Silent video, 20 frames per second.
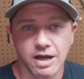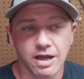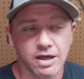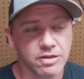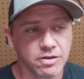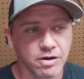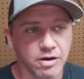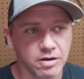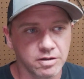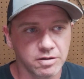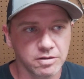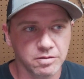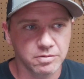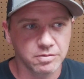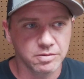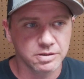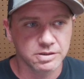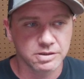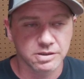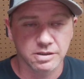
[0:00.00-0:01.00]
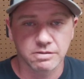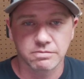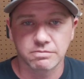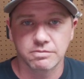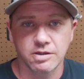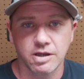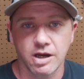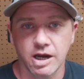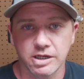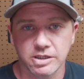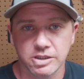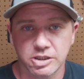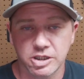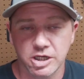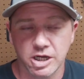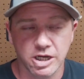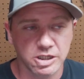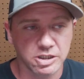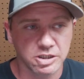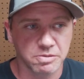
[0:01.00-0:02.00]
I thought it was a nice
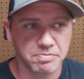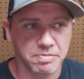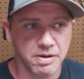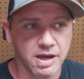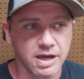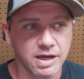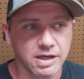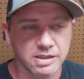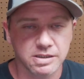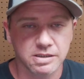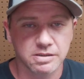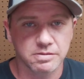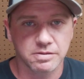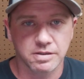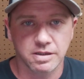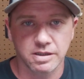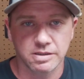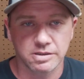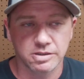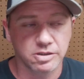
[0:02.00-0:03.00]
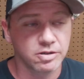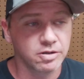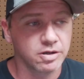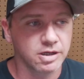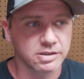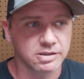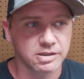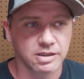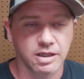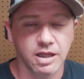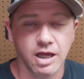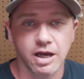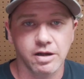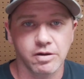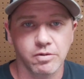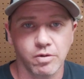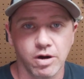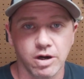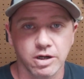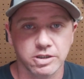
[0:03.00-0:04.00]
change of pace, because who doesn't
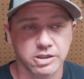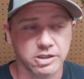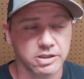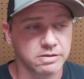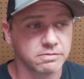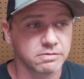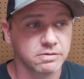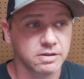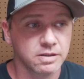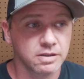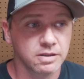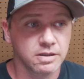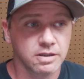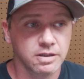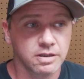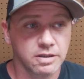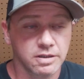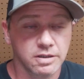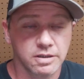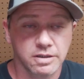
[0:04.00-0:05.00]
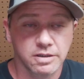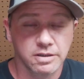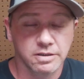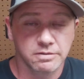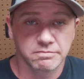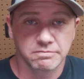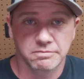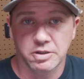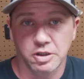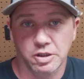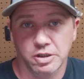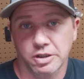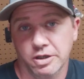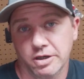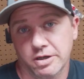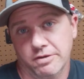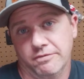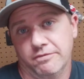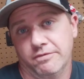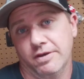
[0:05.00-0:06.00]
like watching good
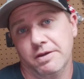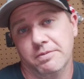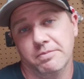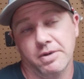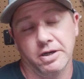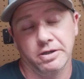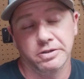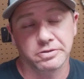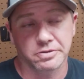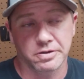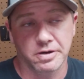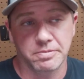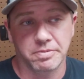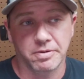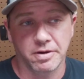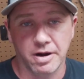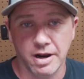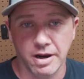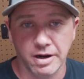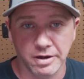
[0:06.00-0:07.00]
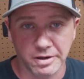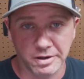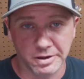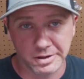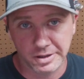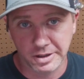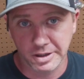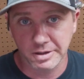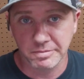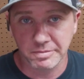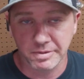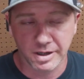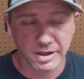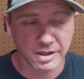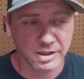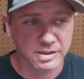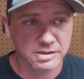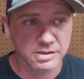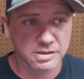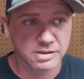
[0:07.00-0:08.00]
looking females rip around on dirt
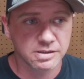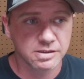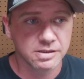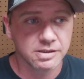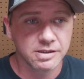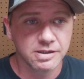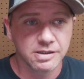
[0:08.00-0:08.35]
bikes?